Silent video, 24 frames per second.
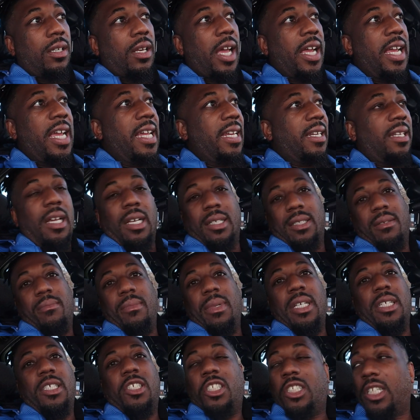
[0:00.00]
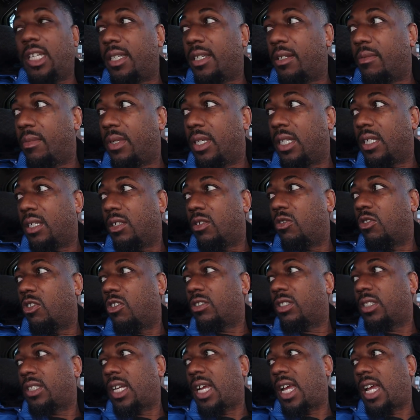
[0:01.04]
Like, it doesn't mean shit to me. You
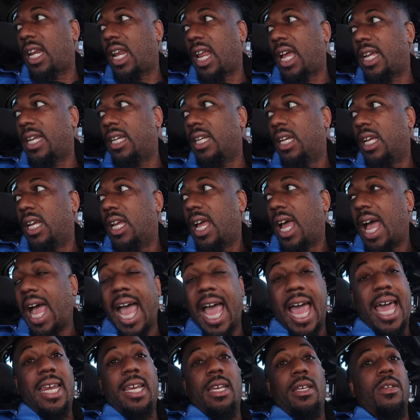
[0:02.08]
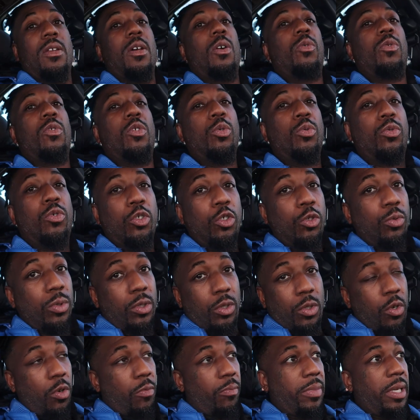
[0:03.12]
know what I'm saying? Like, I didn't know YouTube
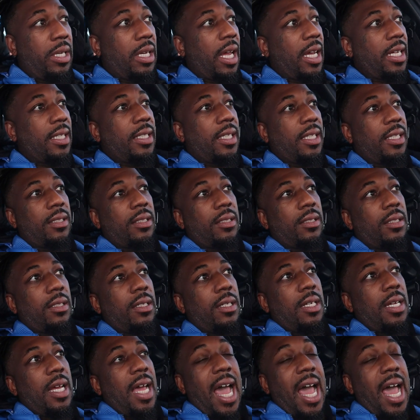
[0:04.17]
was gonna be like this.